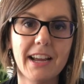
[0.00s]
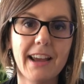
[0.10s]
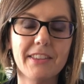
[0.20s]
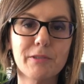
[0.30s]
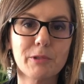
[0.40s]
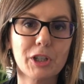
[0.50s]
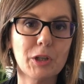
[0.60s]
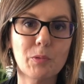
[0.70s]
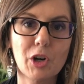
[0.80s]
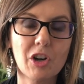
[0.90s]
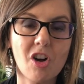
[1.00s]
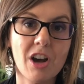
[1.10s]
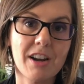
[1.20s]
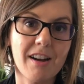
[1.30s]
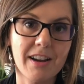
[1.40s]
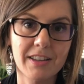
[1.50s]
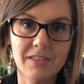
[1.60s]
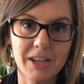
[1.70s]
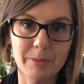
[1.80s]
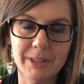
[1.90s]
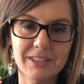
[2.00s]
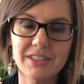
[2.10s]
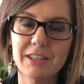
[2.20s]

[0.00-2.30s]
And then we're going to work on eye alignment,